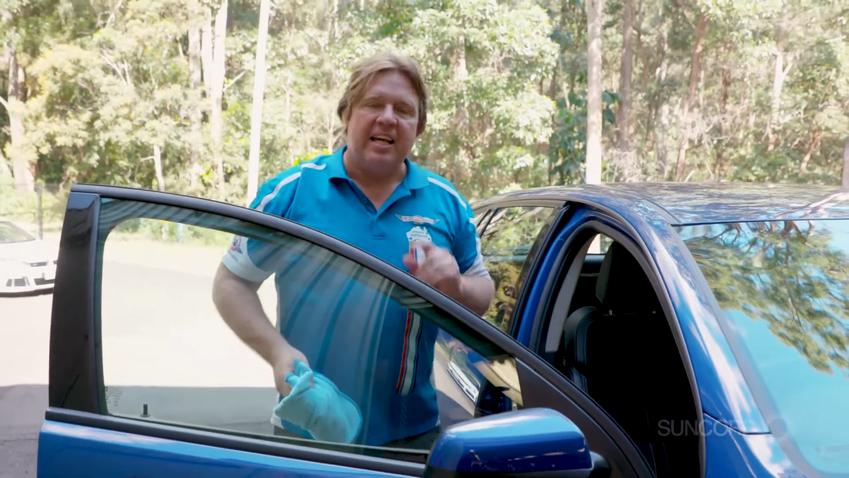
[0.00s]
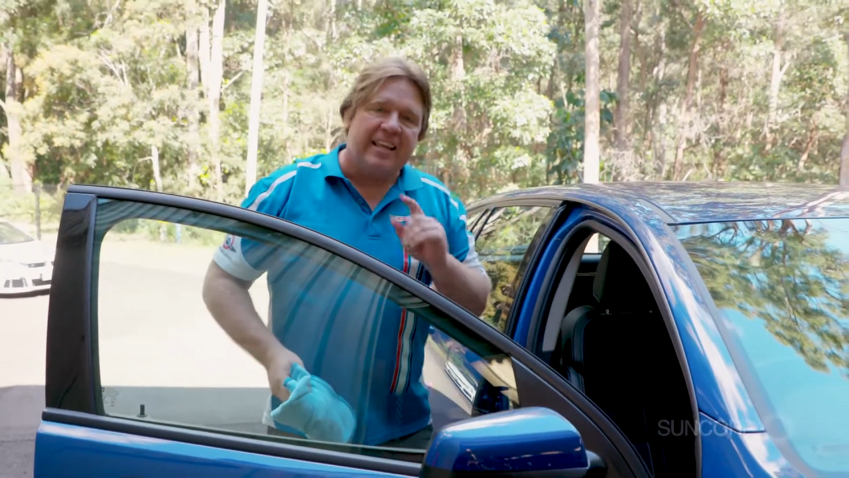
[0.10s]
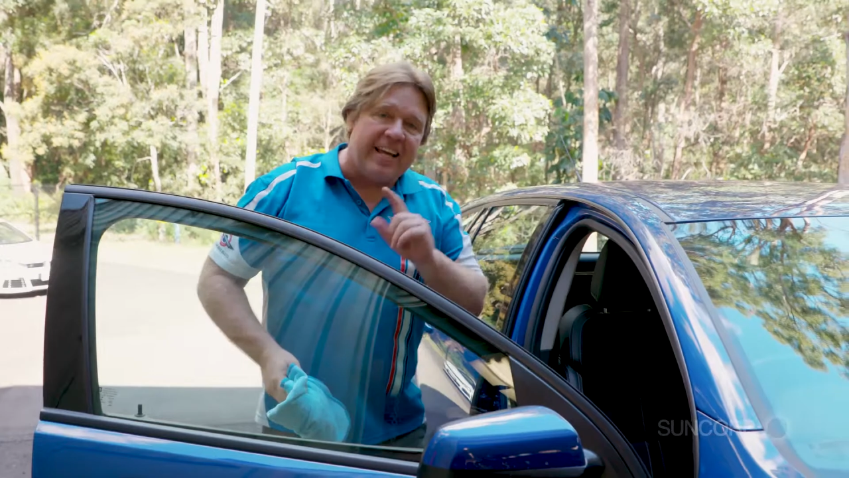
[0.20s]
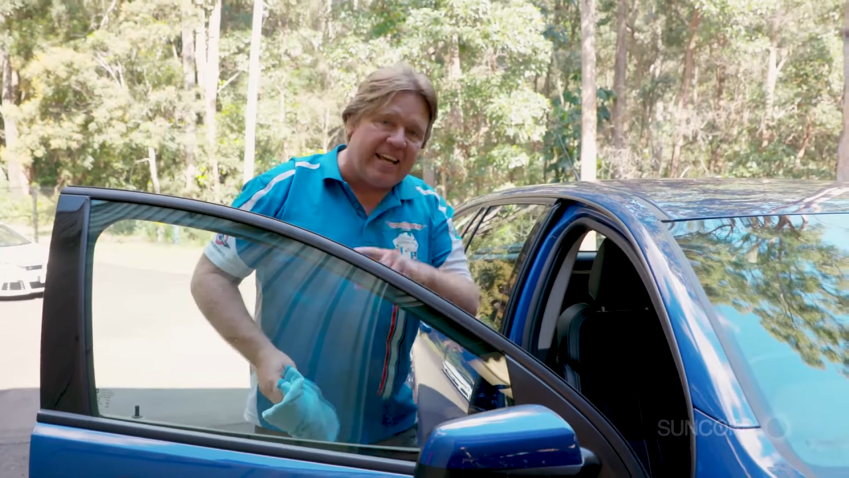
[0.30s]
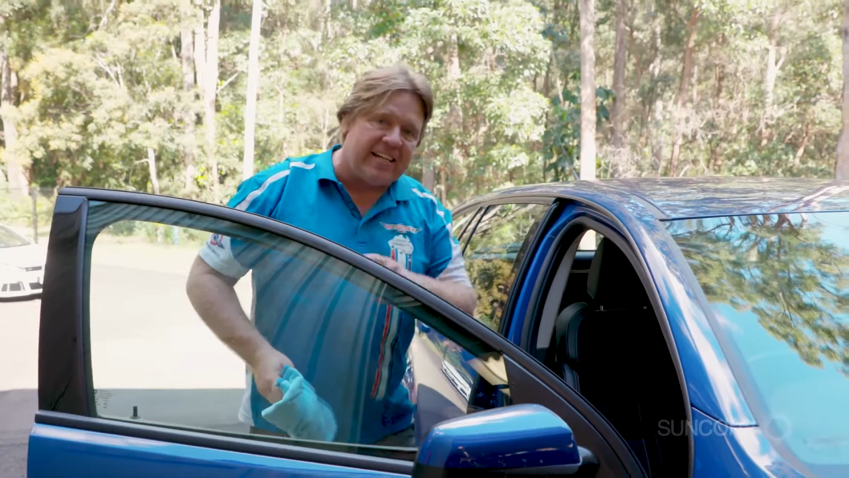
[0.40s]

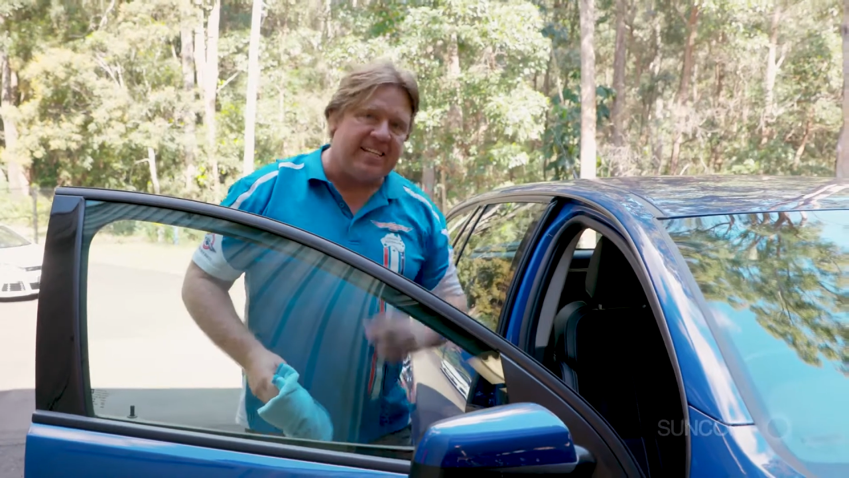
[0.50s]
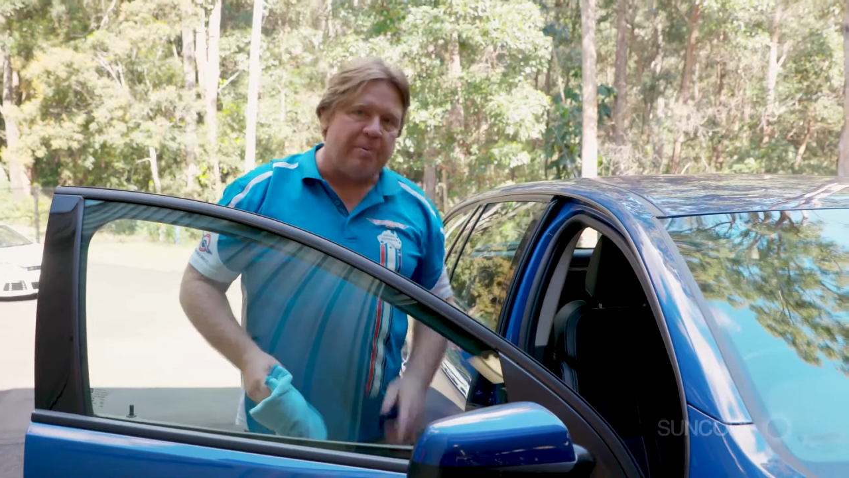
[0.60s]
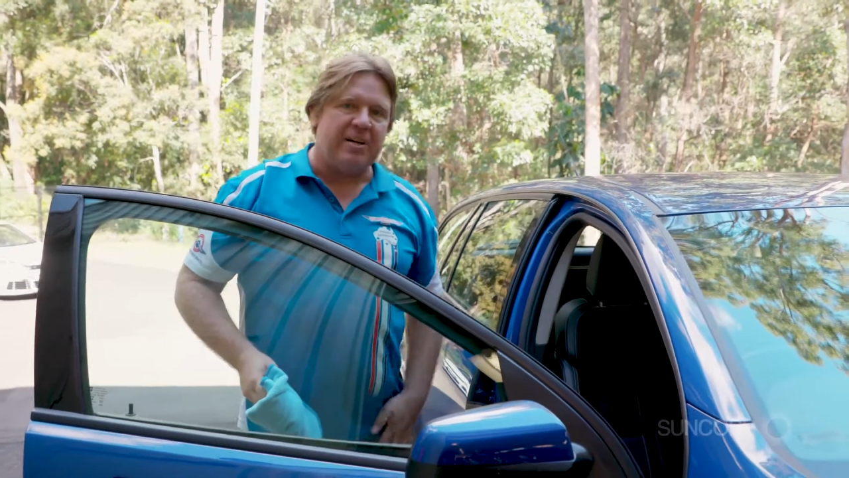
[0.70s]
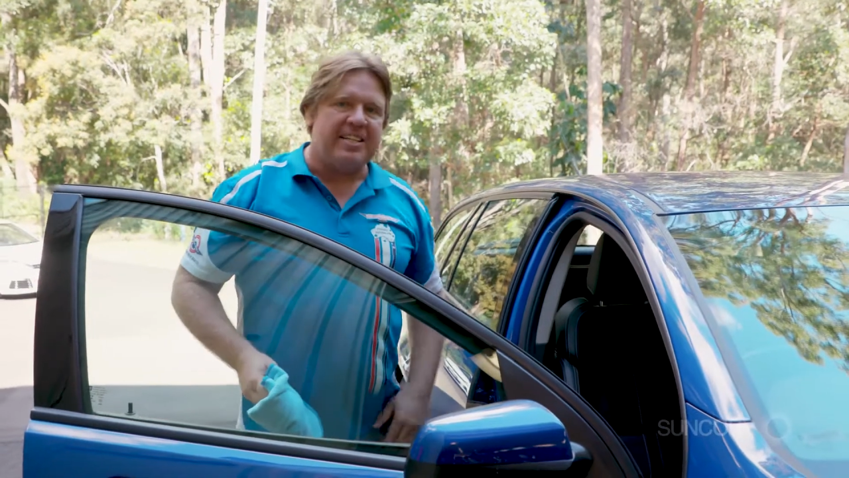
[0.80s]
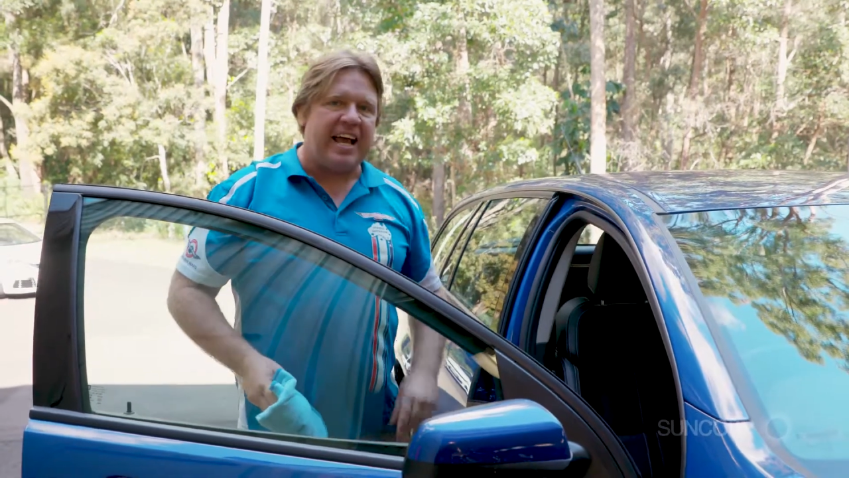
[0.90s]
then get a
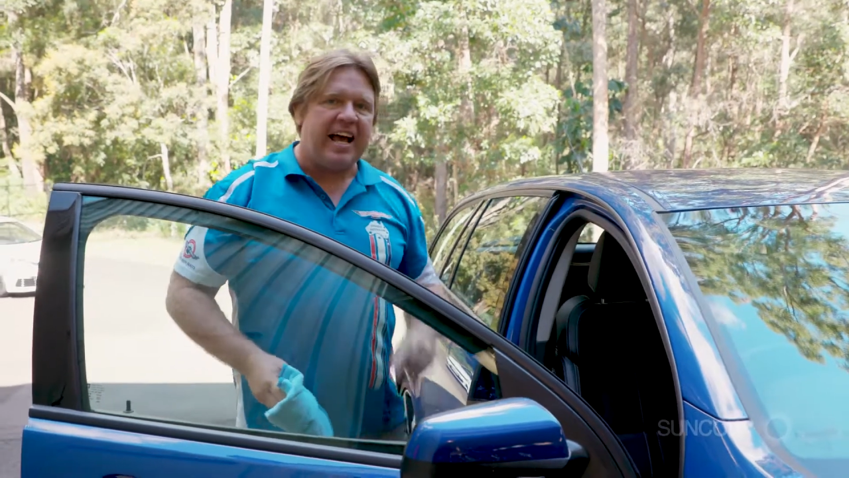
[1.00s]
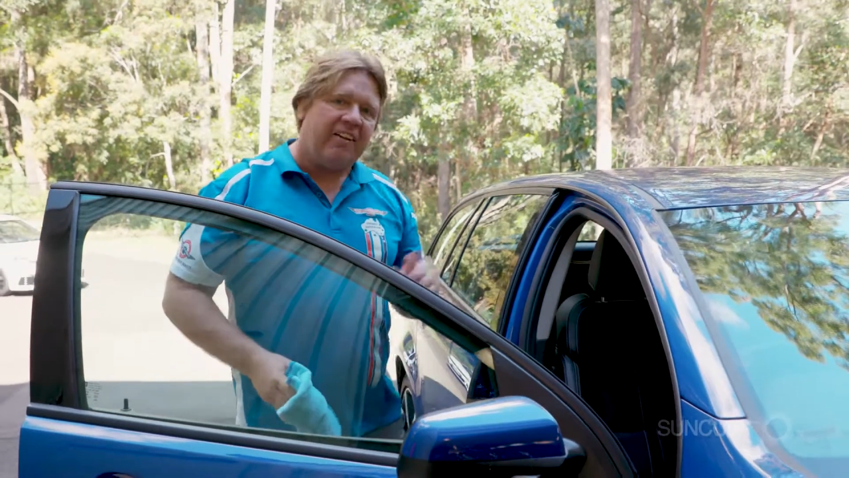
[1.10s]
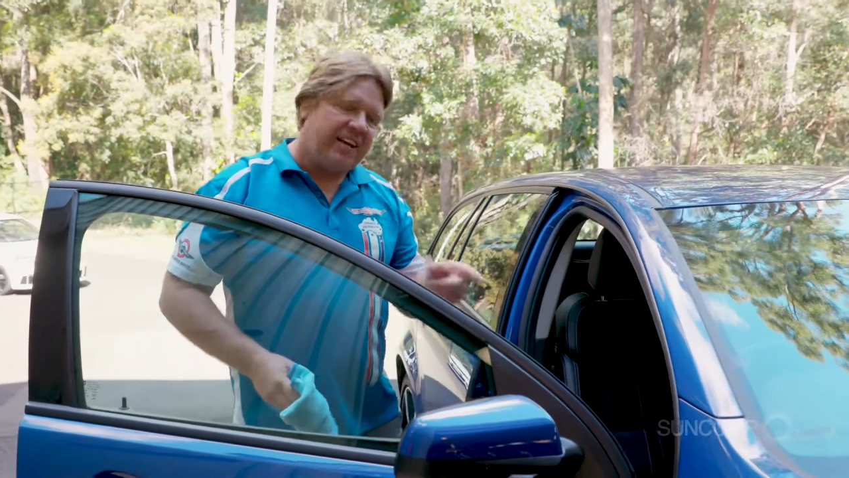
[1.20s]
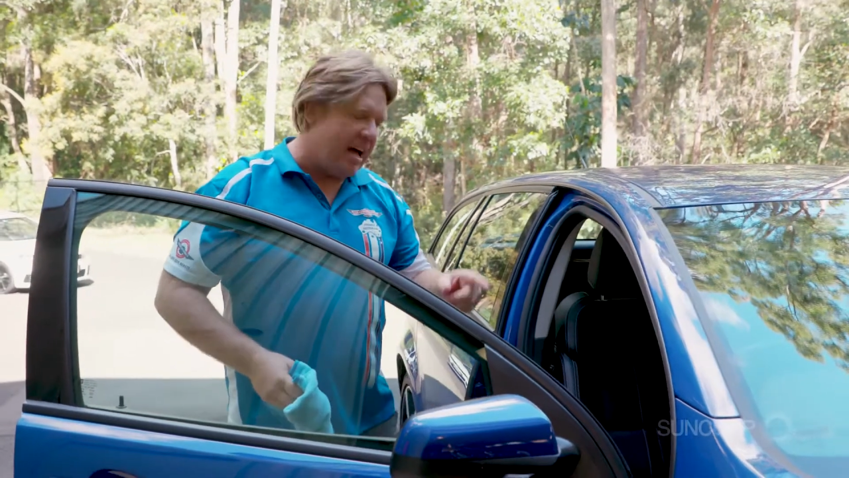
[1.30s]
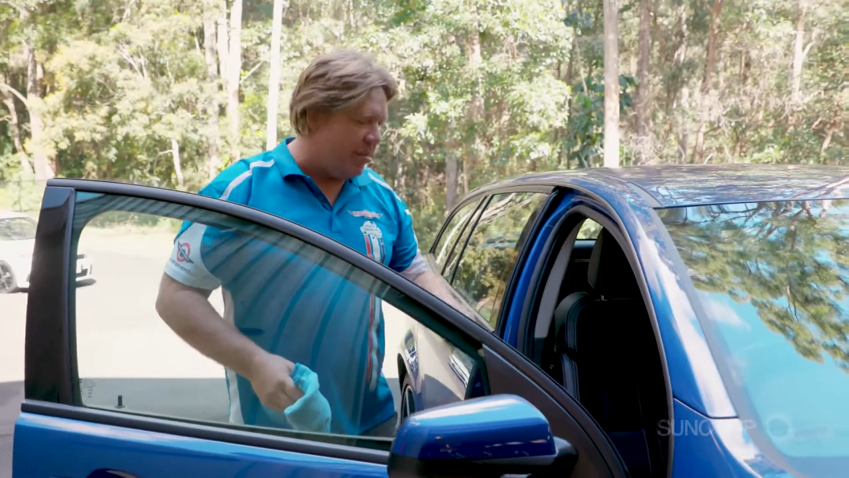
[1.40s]
separate
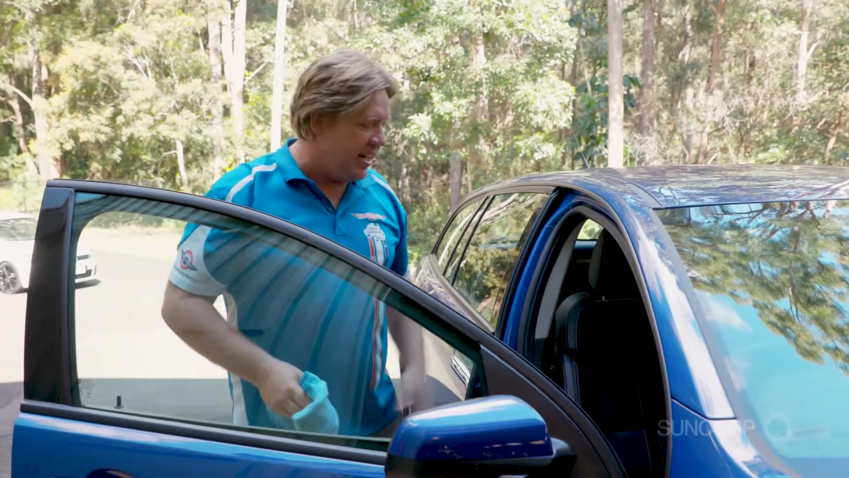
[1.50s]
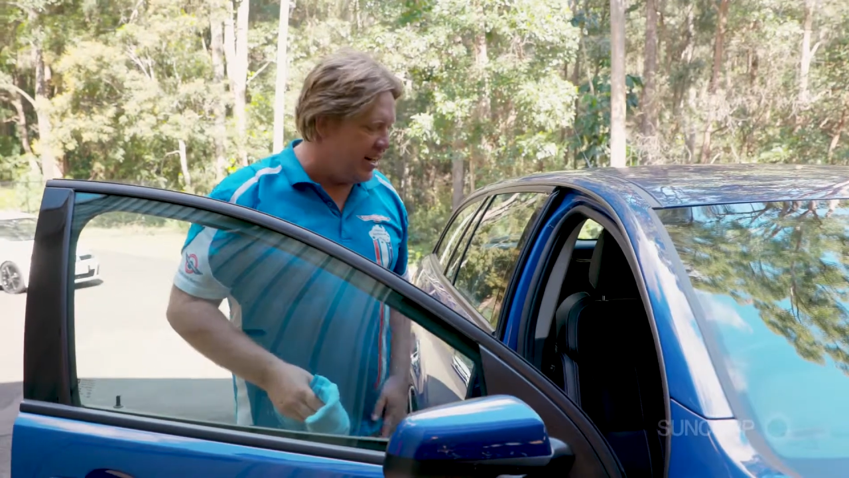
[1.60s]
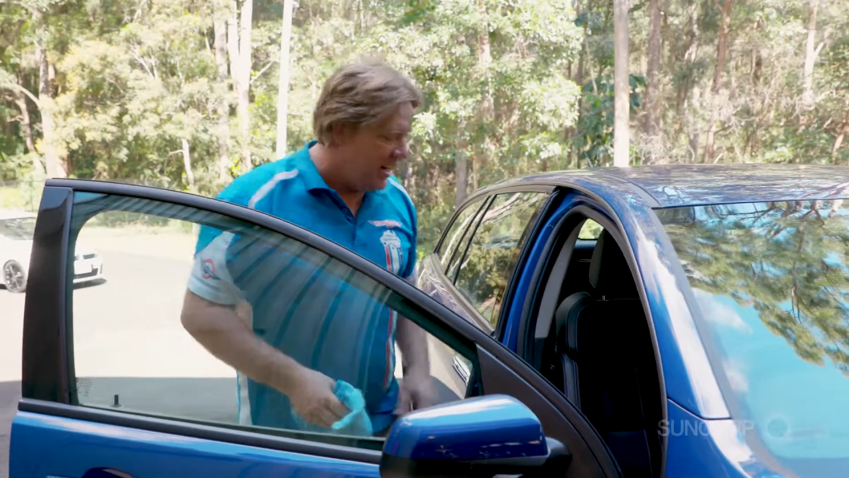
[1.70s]
towel, come in